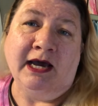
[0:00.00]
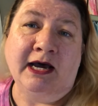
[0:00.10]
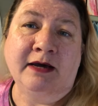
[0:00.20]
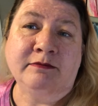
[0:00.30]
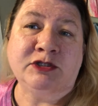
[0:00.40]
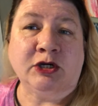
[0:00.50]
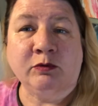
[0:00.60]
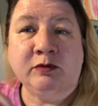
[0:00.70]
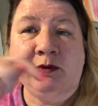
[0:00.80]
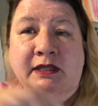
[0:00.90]
Um, share
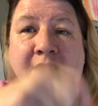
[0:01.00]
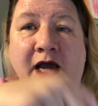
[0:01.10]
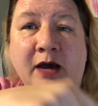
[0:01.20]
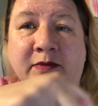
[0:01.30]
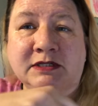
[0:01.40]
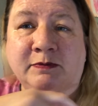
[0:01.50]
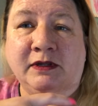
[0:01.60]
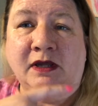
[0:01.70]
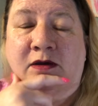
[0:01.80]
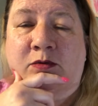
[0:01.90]
with me in the comments
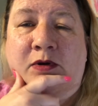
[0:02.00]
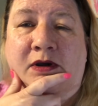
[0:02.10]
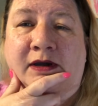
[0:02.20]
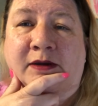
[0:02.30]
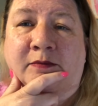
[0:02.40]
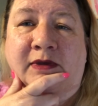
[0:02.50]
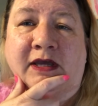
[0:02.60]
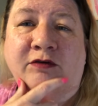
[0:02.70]
below um,